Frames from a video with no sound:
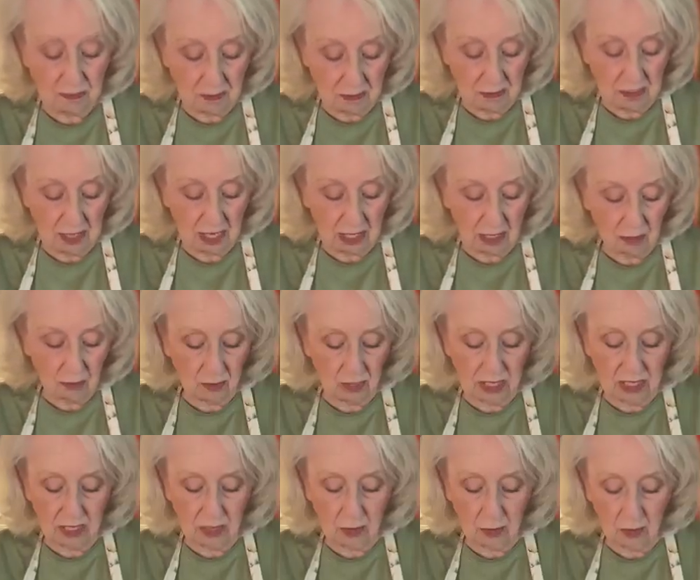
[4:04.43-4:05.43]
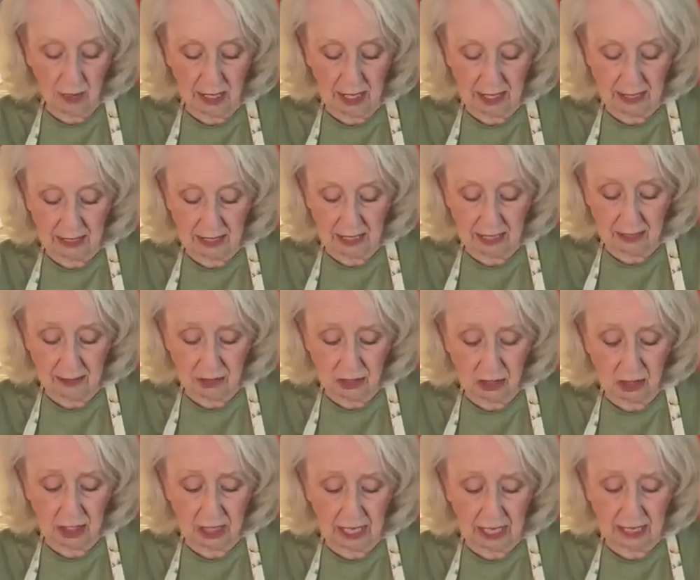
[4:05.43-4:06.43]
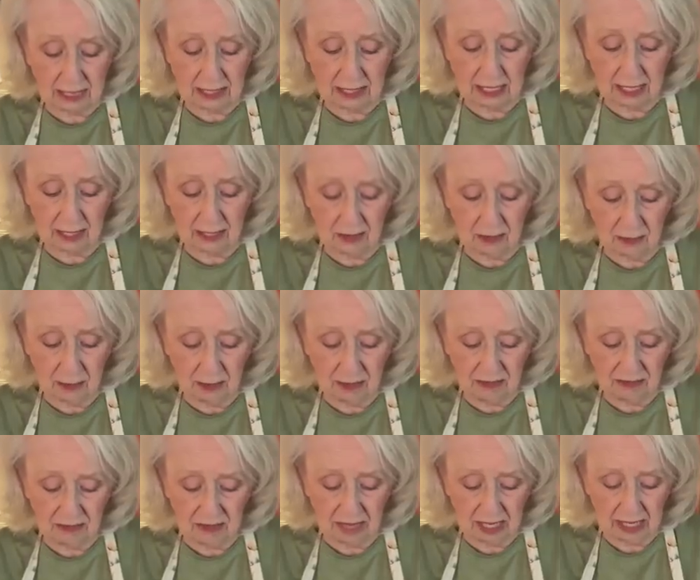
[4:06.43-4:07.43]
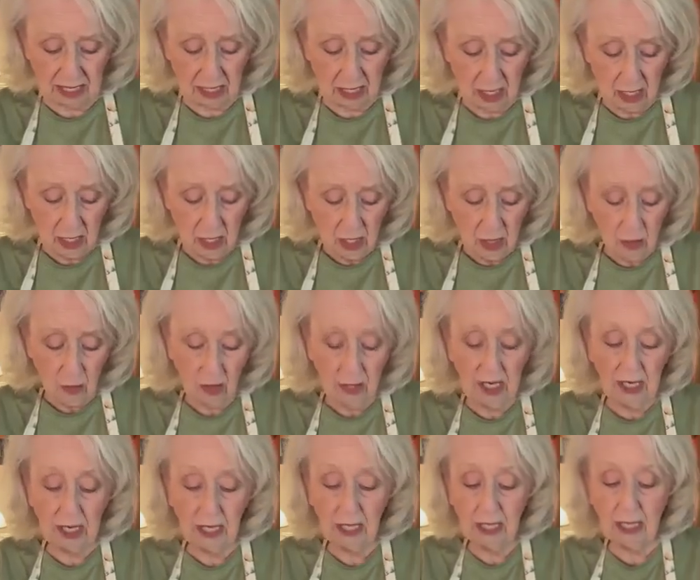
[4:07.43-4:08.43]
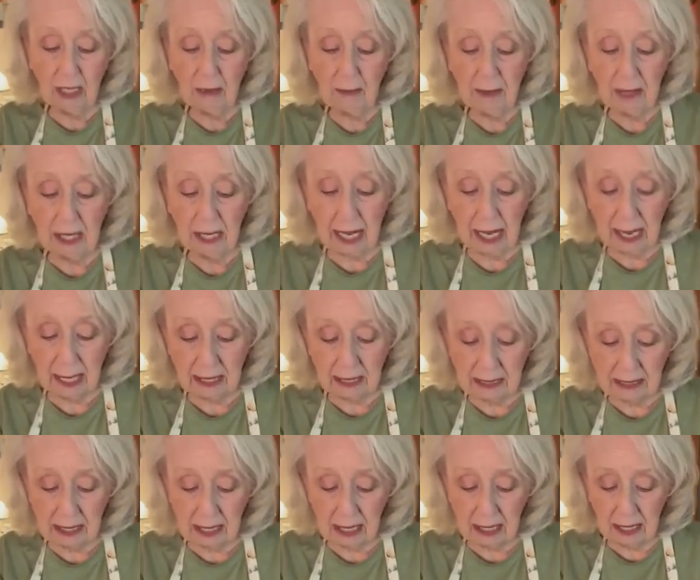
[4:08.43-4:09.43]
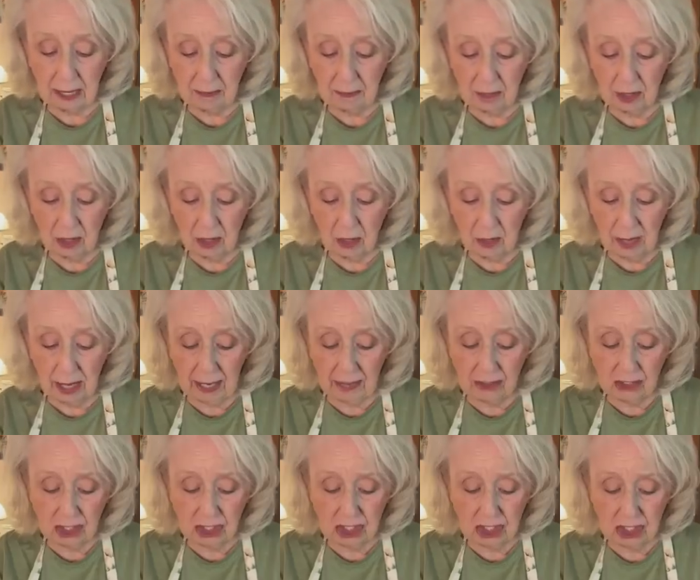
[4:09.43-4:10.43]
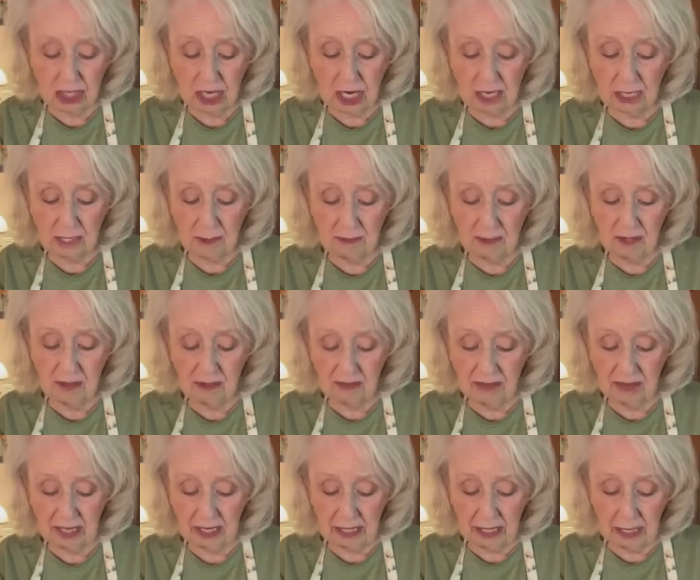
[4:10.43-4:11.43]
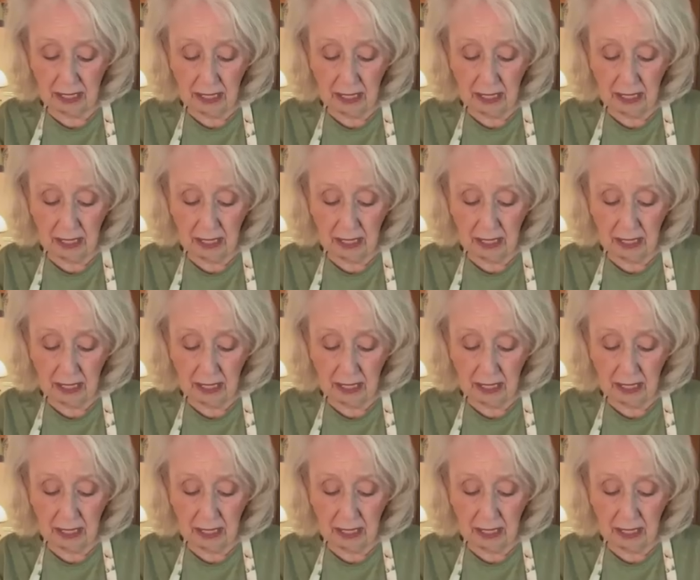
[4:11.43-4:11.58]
decorated, went out and took it outside of the buffet. Well, in a little bit, I decided I better go out and just check the buffet.